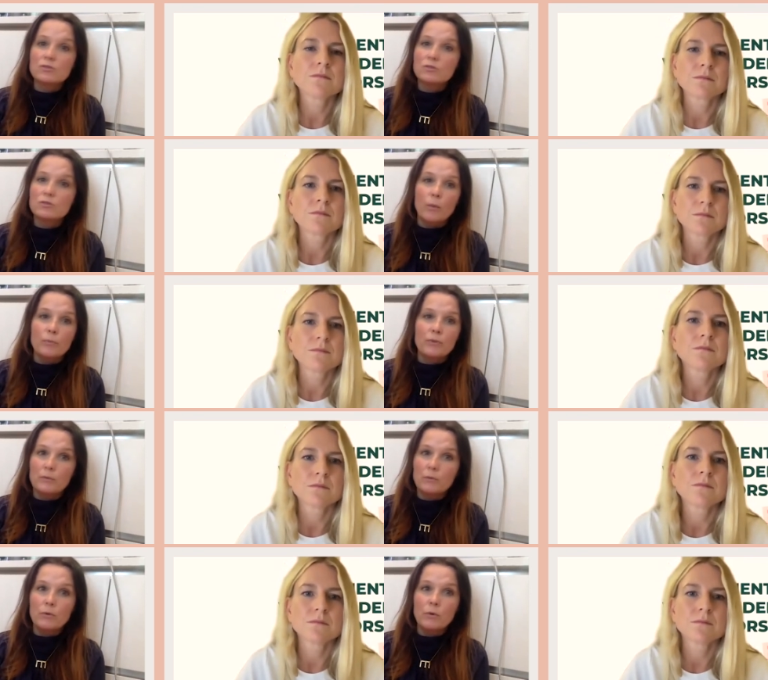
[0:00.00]
Speaker 1: stopped,
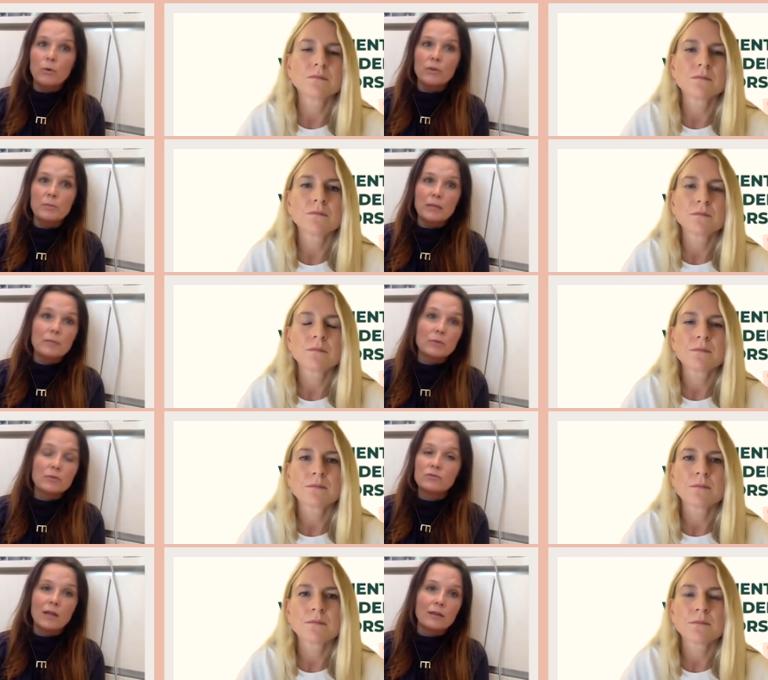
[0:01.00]
and we've always been able
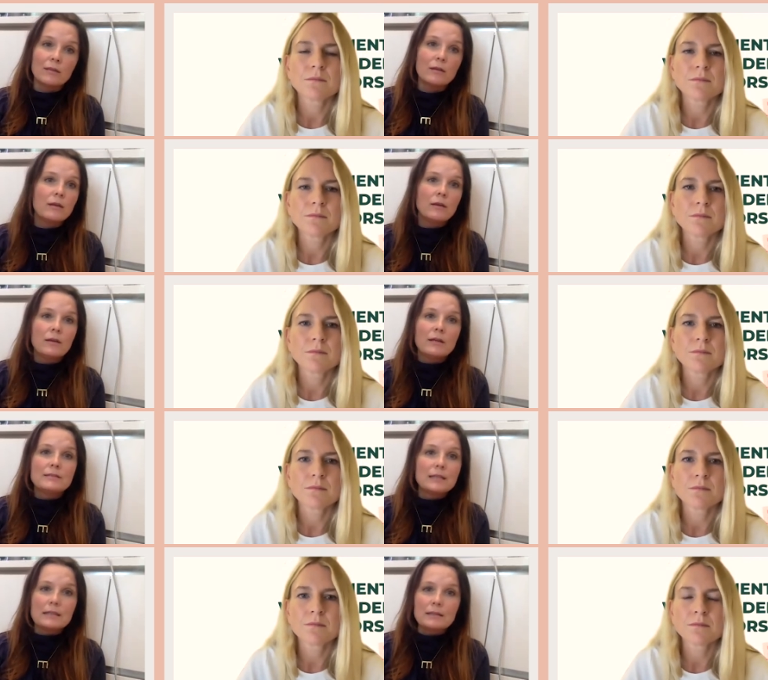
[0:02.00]
to send
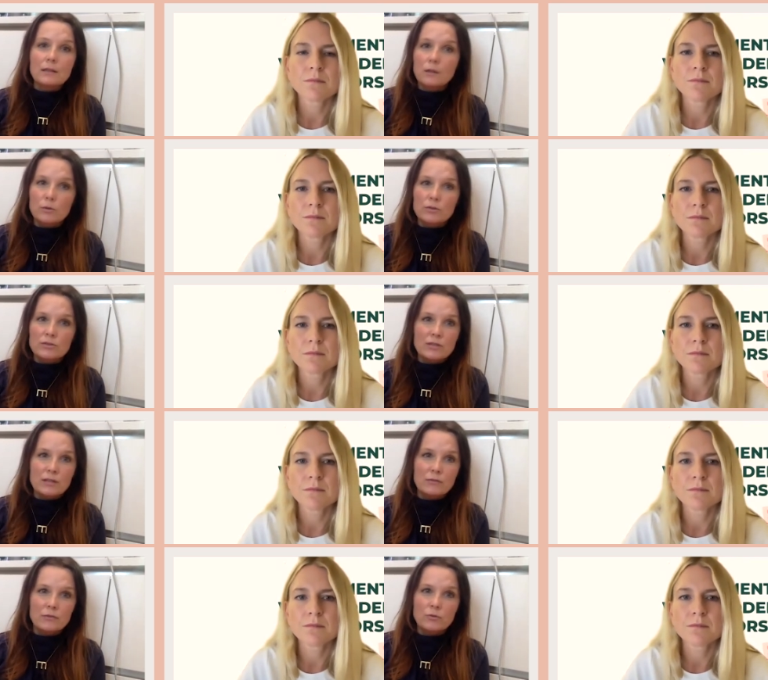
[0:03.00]
send clothes and
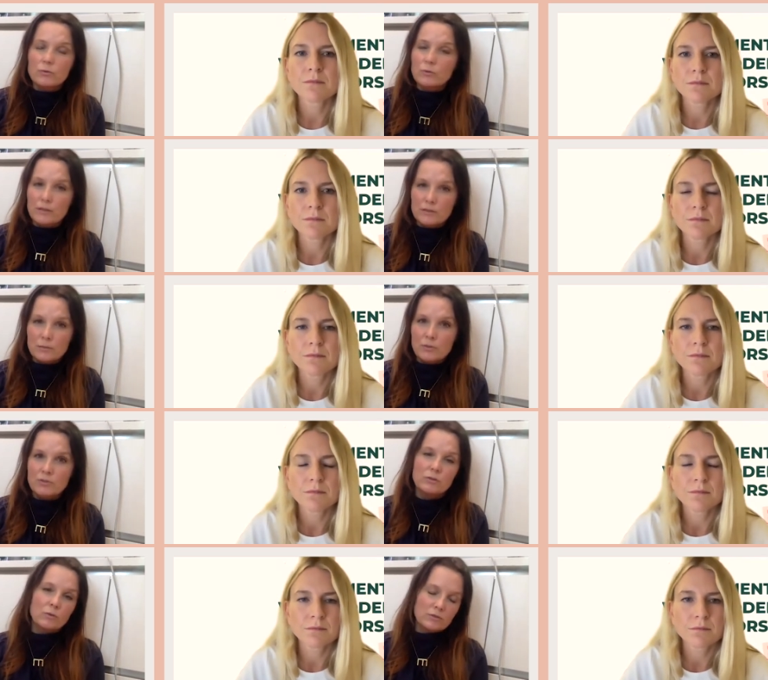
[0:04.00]
send to new customers
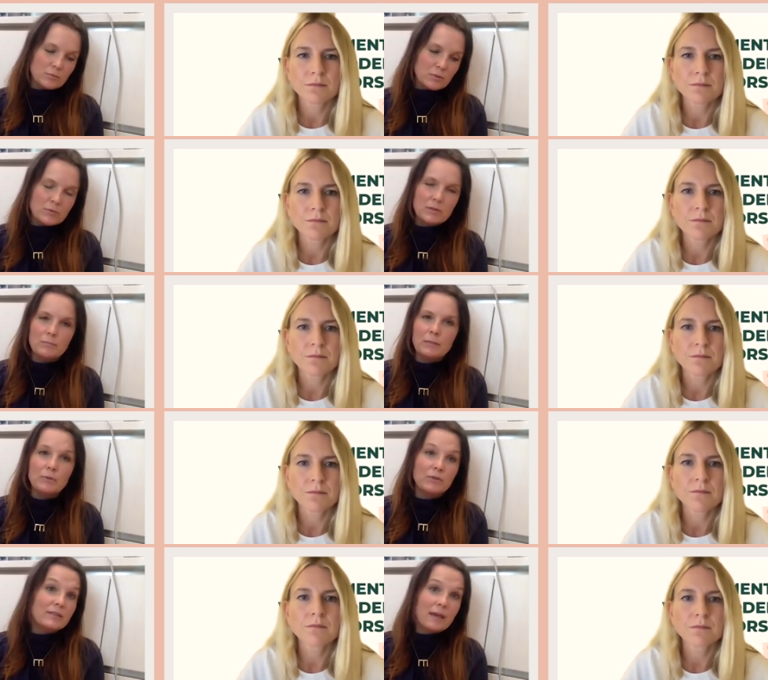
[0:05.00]
and to our subscription
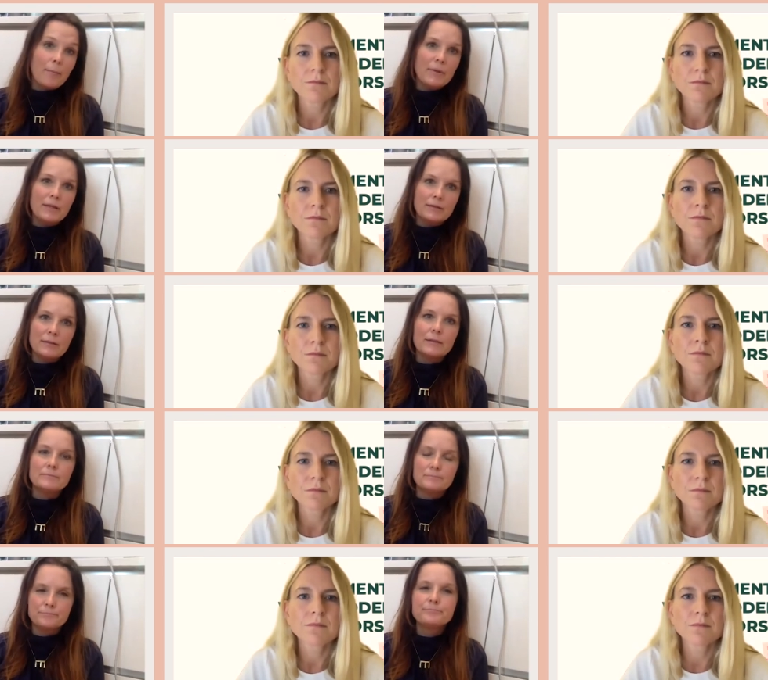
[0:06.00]
people.
Speaker 2: That's happening still.
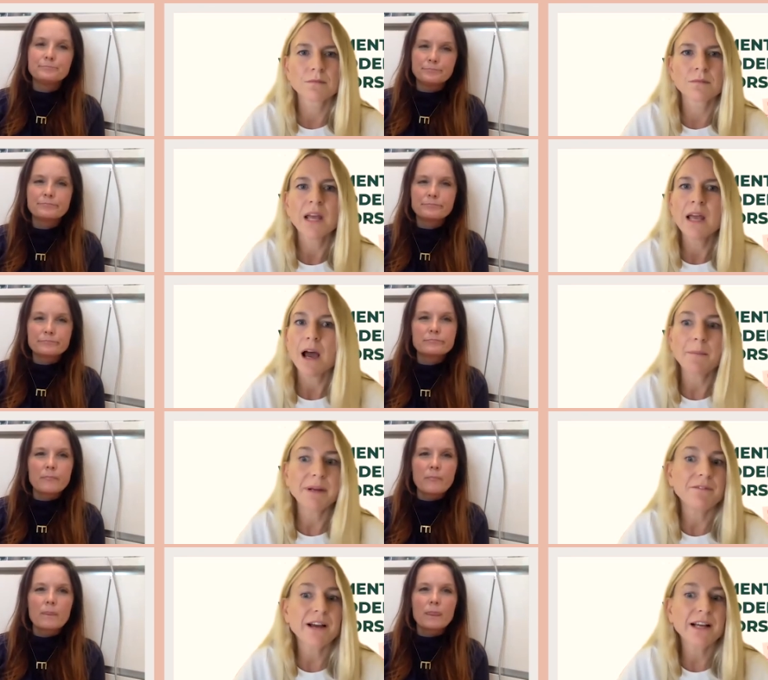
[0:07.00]
Mm. I
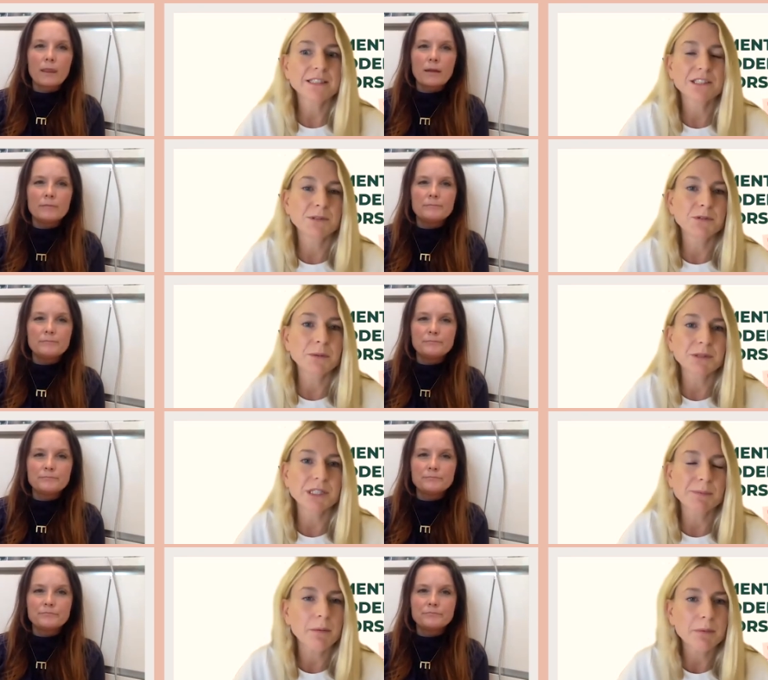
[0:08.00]
mean, in fact,
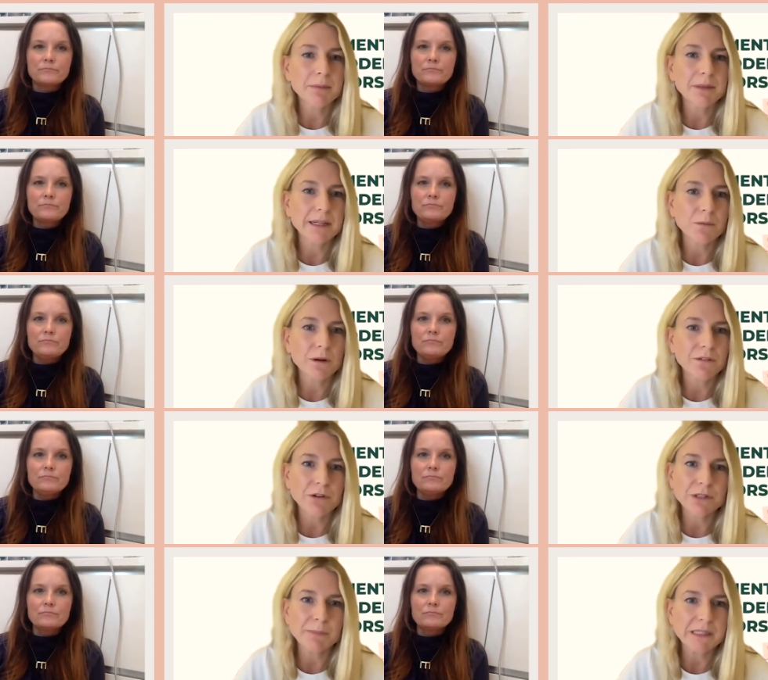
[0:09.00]
subscription is probably one of
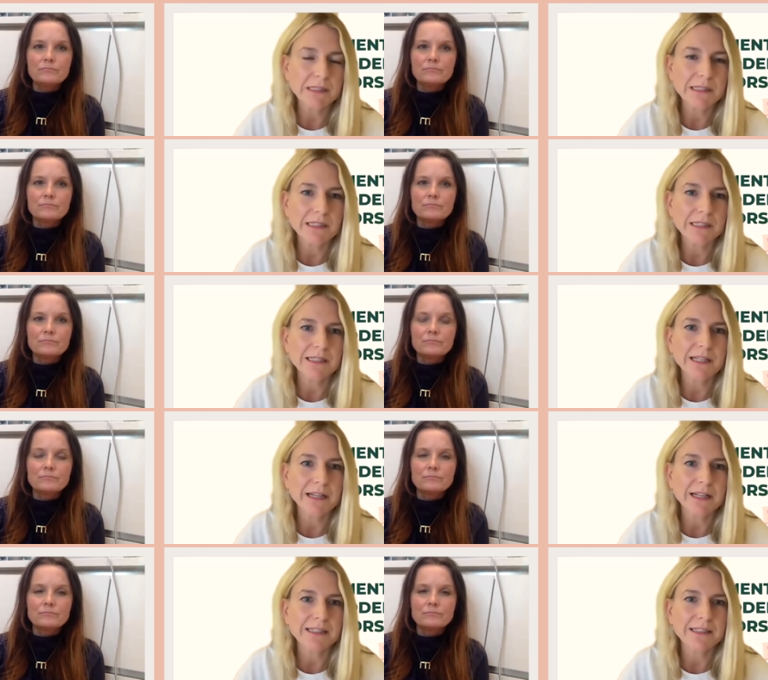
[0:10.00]
those businesses
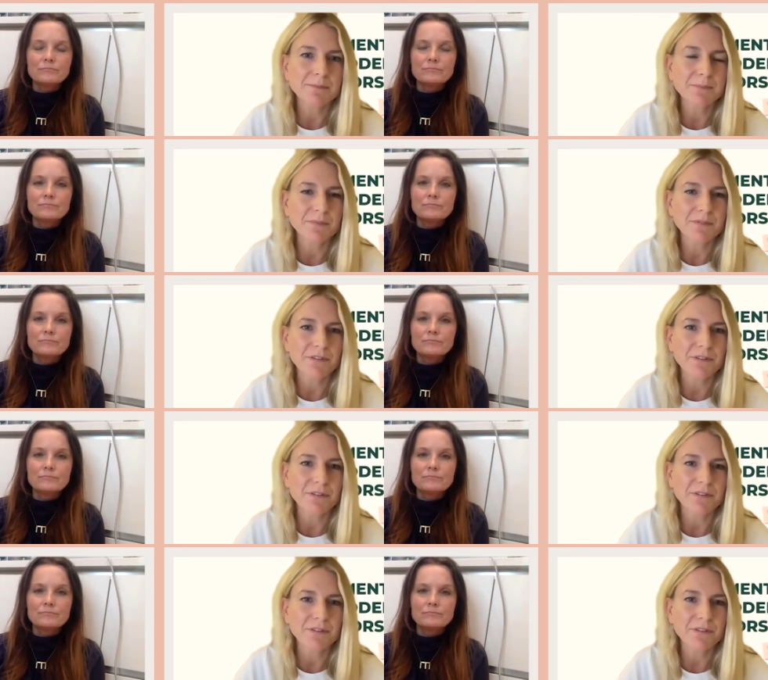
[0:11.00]
that is